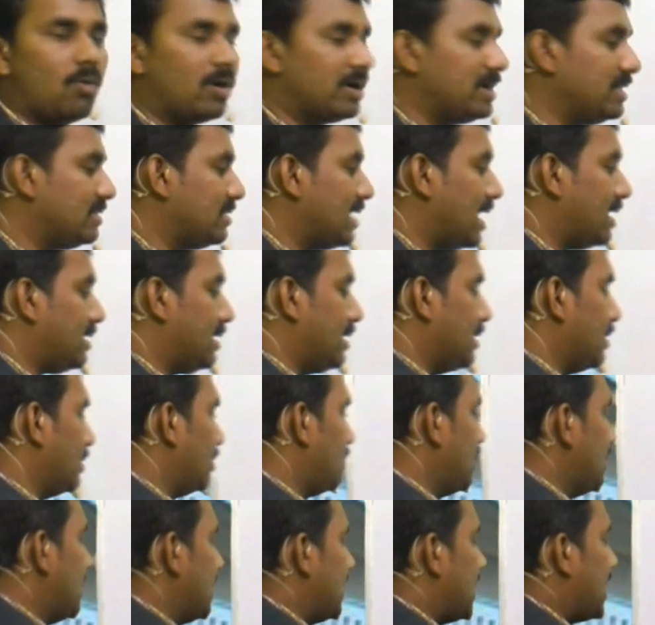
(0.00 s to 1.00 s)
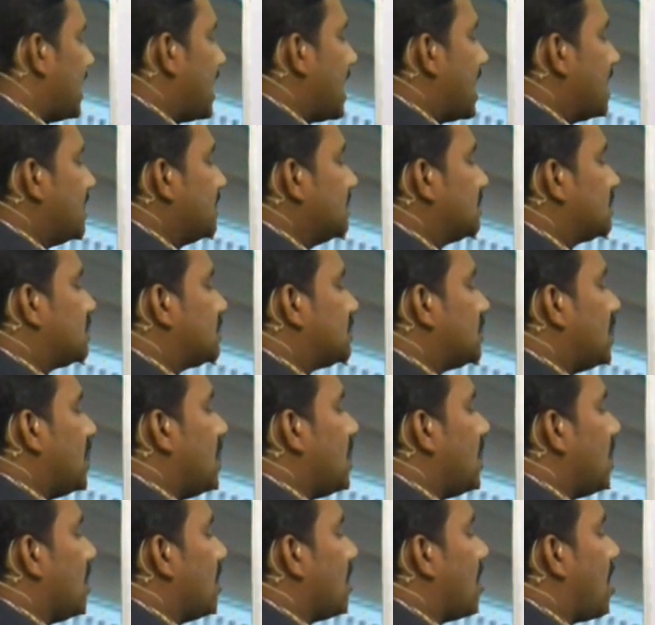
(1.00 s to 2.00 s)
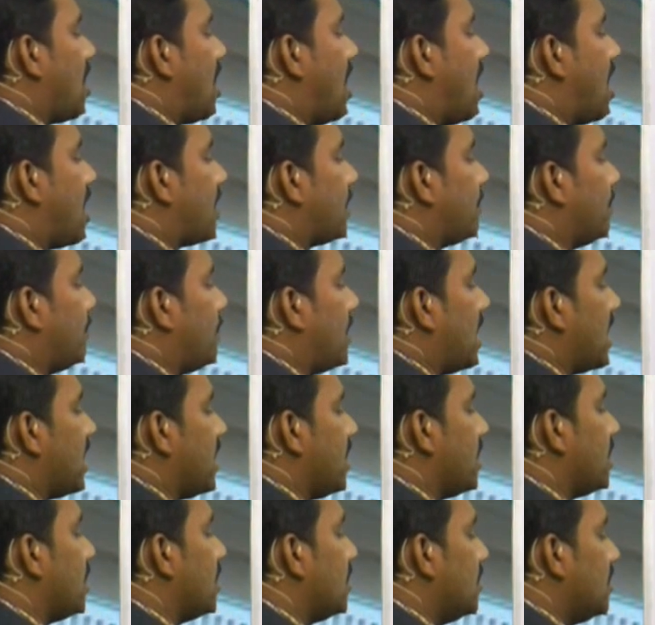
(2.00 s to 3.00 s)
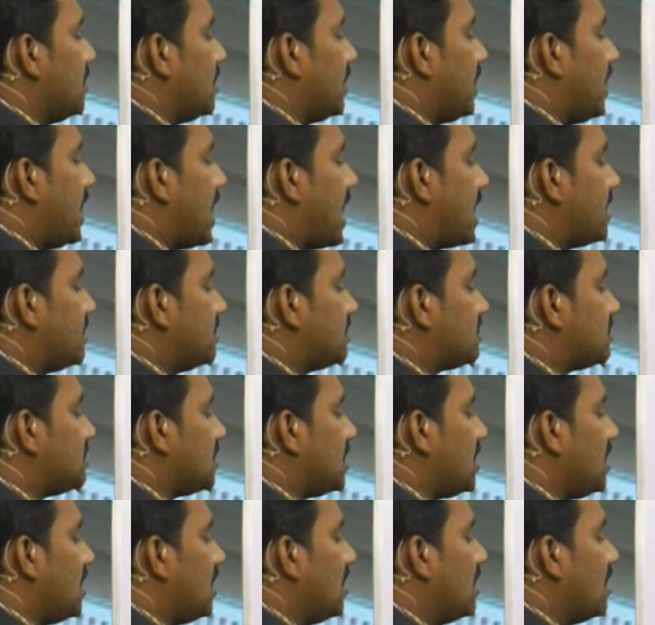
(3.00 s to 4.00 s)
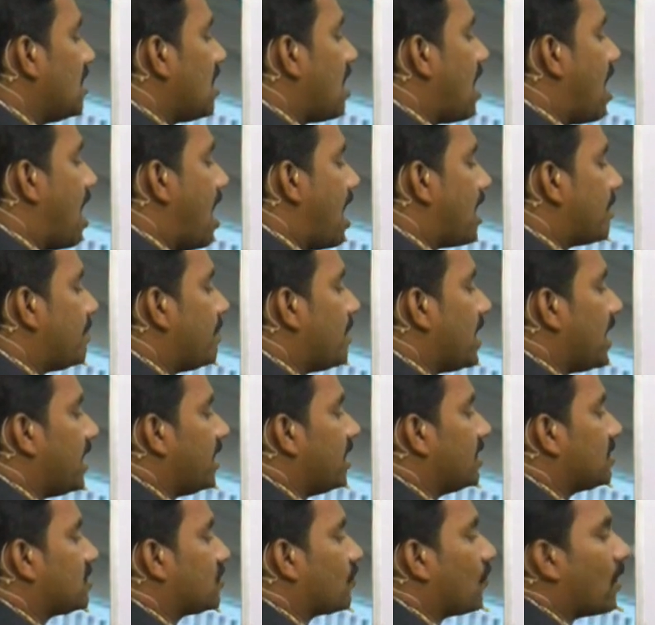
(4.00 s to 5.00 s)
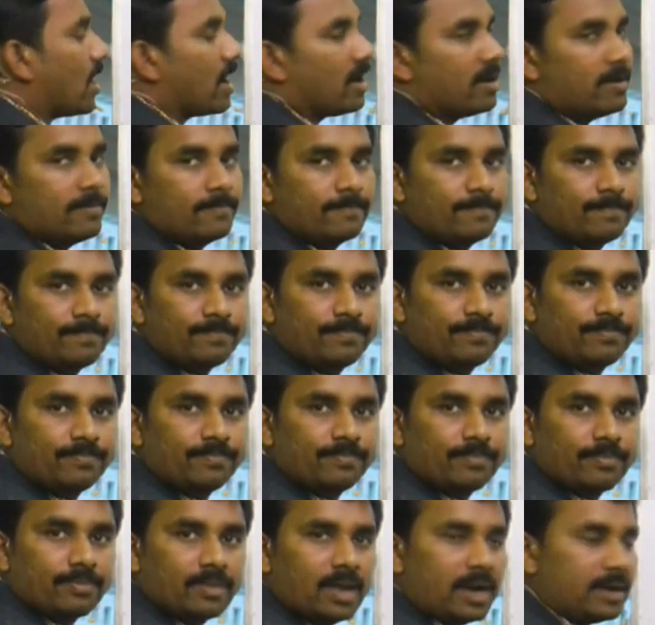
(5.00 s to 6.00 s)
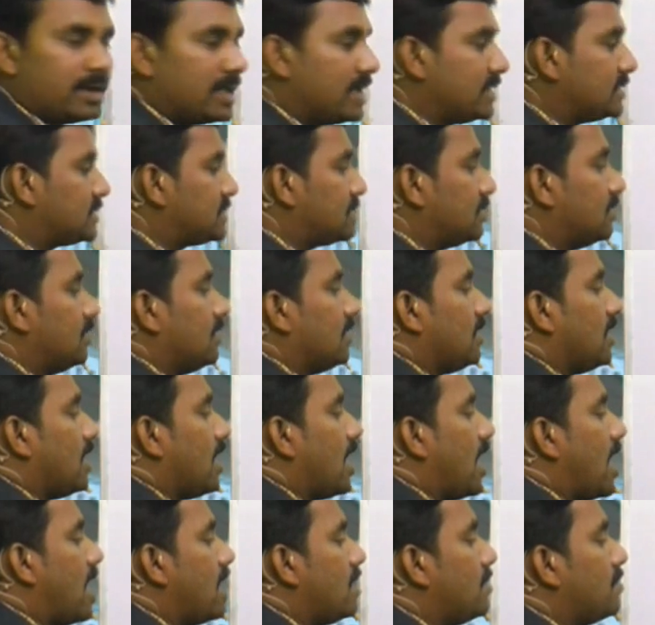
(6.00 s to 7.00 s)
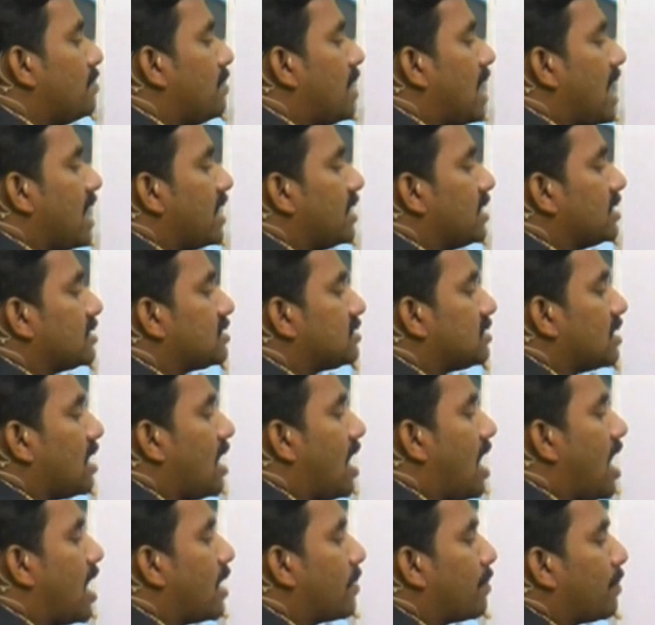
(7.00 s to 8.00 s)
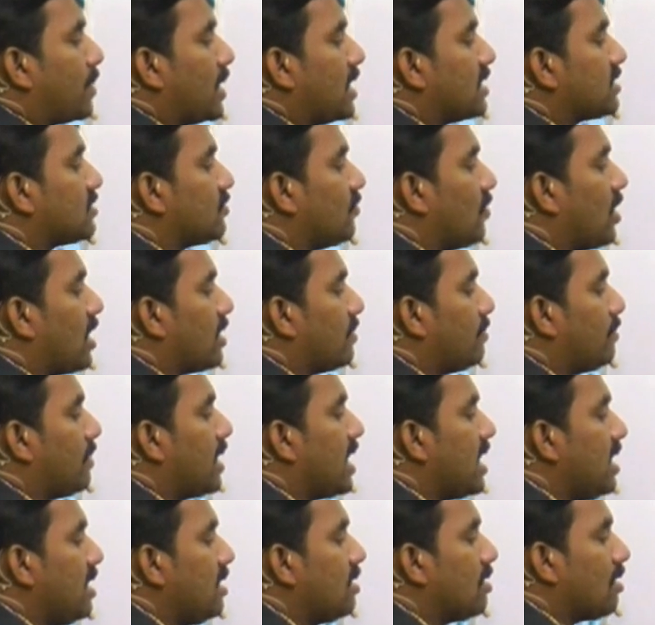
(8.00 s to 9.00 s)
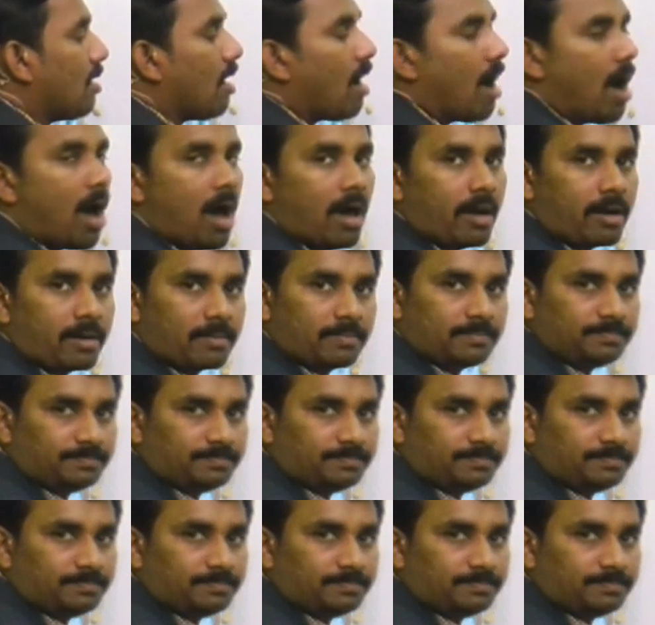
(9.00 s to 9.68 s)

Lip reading: What is that? nc r by nc r minus 1. That is n minus r plus 1 by r.